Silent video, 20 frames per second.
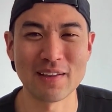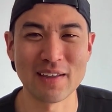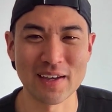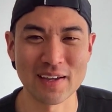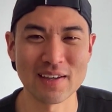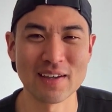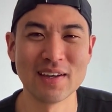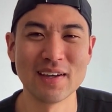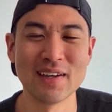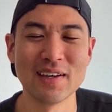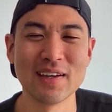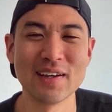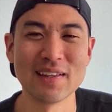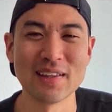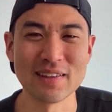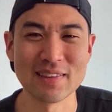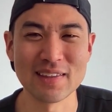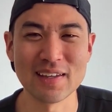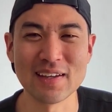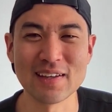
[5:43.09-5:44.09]
Like
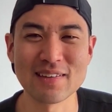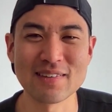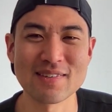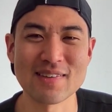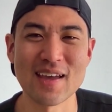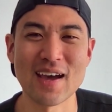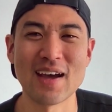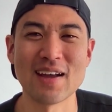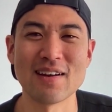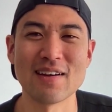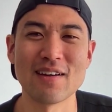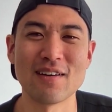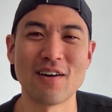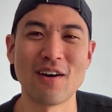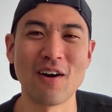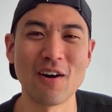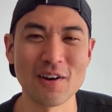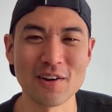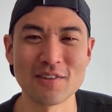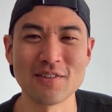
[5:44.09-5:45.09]
the things that
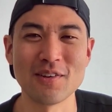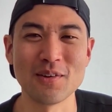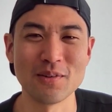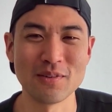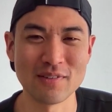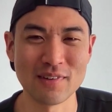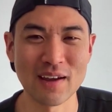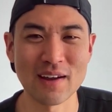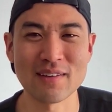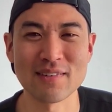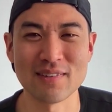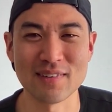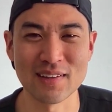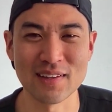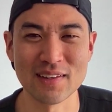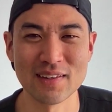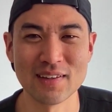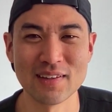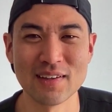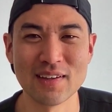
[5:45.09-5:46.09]
aren't so
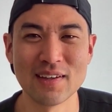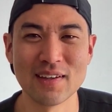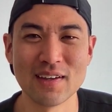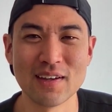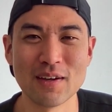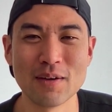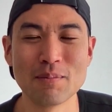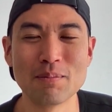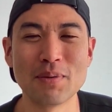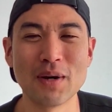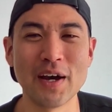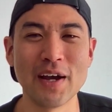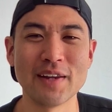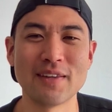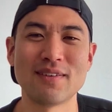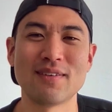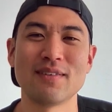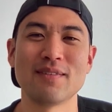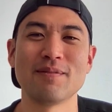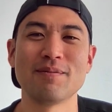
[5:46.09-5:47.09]
sexy,
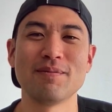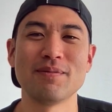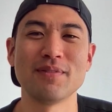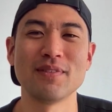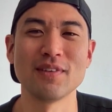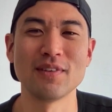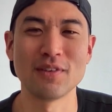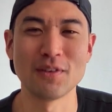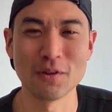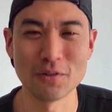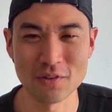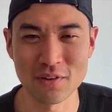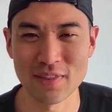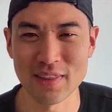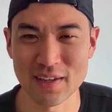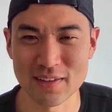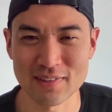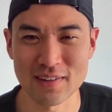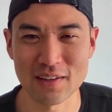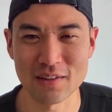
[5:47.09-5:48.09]
but those are
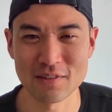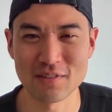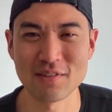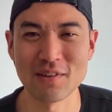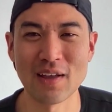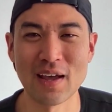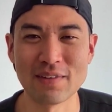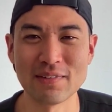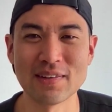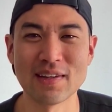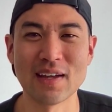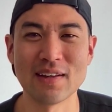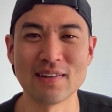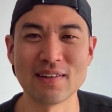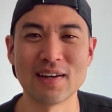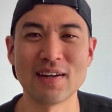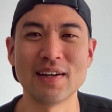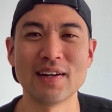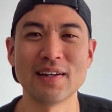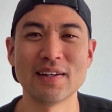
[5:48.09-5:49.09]
things that you still have to get
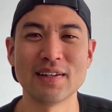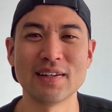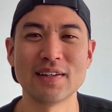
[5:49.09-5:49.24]
done,